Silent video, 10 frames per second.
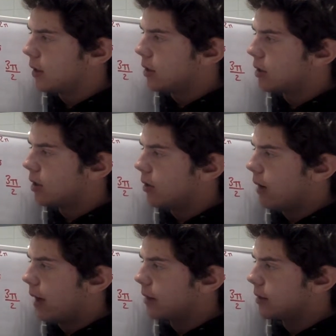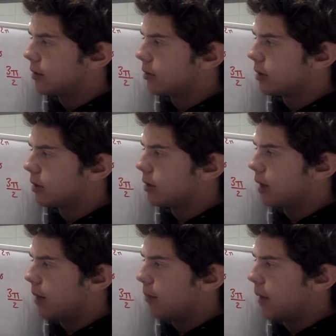So x is equal to 0
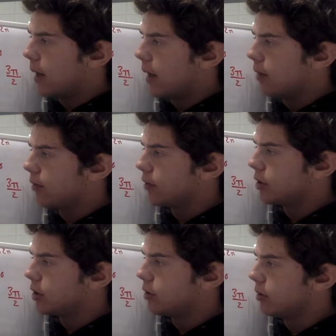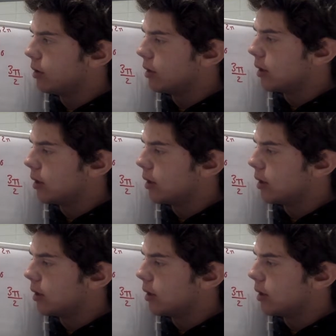at pi over 2